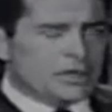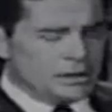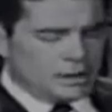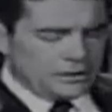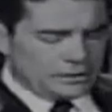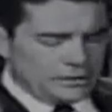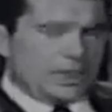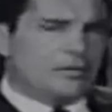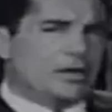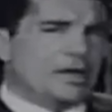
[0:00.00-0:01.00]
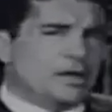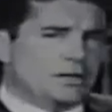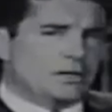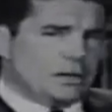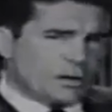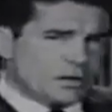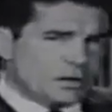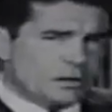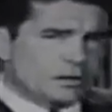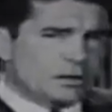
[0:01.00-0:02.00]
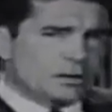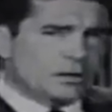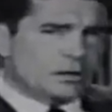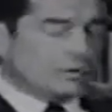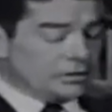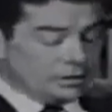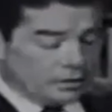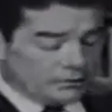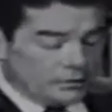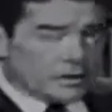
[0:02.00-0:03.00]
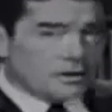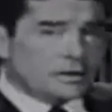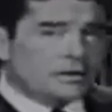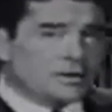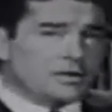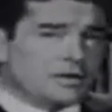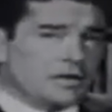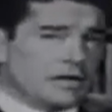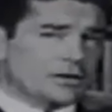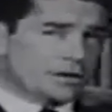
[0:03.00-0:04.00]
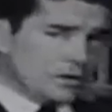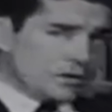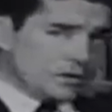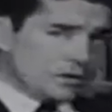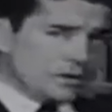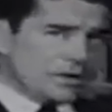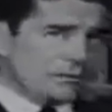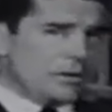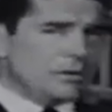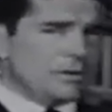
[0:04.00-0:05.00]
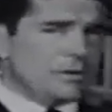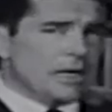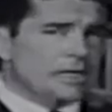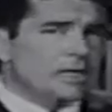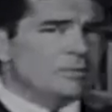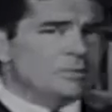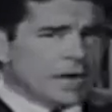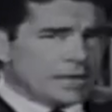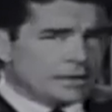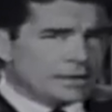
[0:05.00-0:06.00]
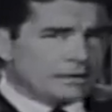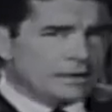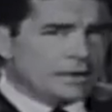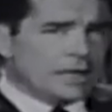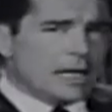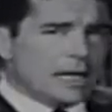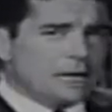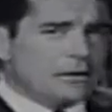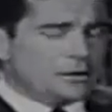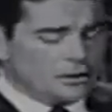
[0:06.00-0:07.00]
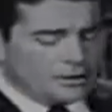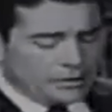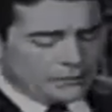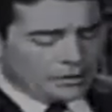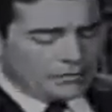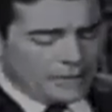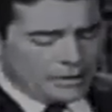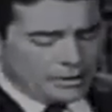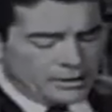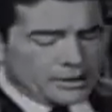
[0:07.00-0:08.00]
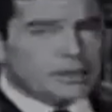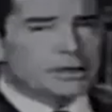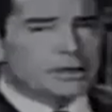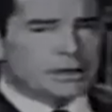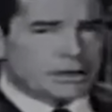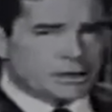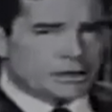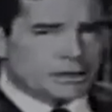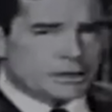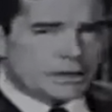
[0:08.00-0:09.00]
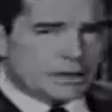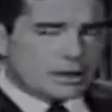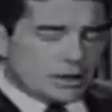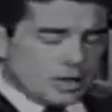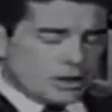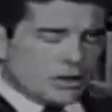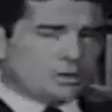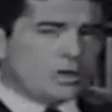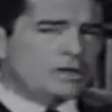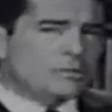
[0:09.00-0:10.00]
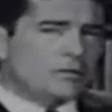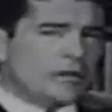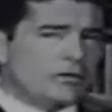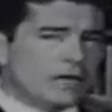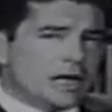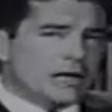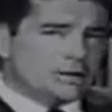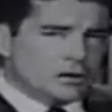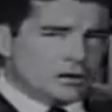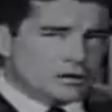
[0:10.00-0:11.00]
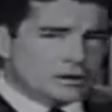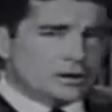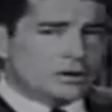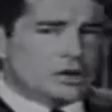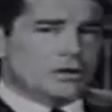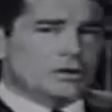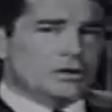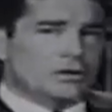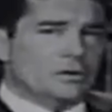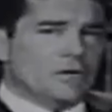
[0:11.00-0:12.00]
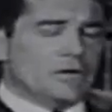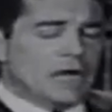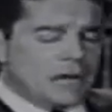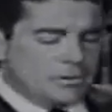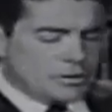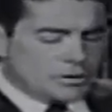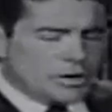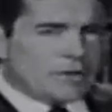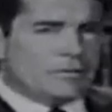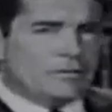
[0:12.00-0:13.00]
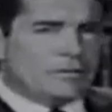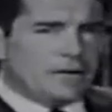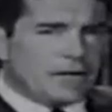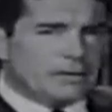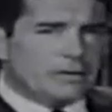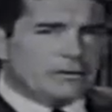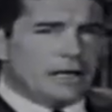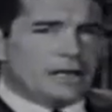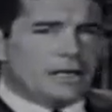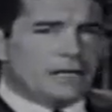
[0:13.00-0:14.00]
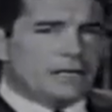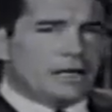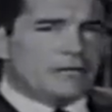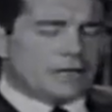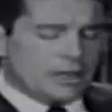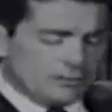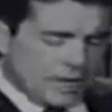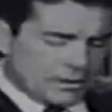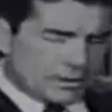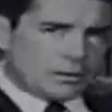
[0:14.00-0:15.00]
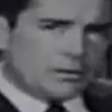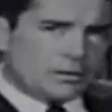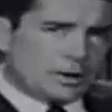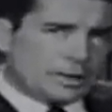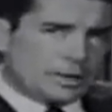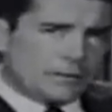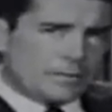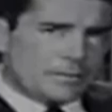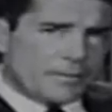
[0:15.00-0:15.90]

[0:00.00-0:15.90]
a cult of the Constitution. This is unfortunate, since the Constitution is in many respects impractical and ill-suited for modern conditions. The worship of the Constitution is also a most flagrant violation of the American creed.